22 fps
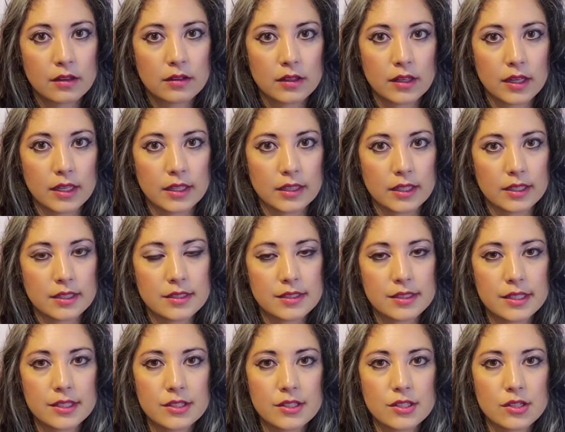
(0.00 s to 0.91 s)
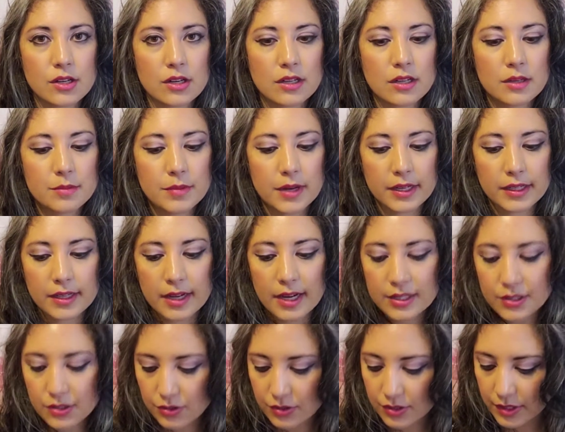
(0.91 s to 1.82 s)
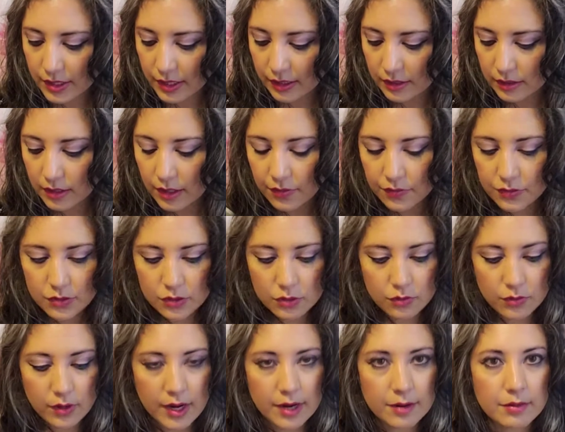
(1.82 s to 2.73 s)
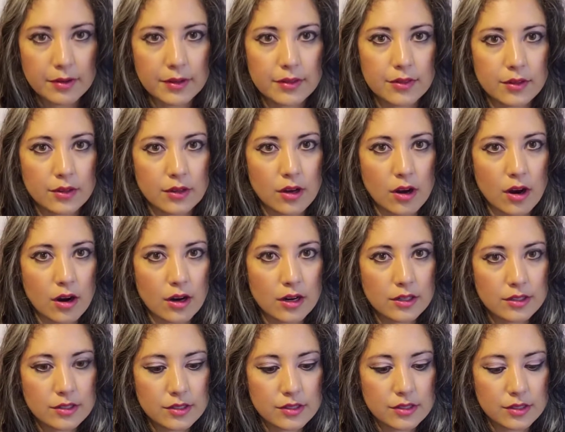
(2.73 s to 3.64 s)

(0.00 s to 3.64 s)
Okay, let's get started. My guides are saying left to right with the cards,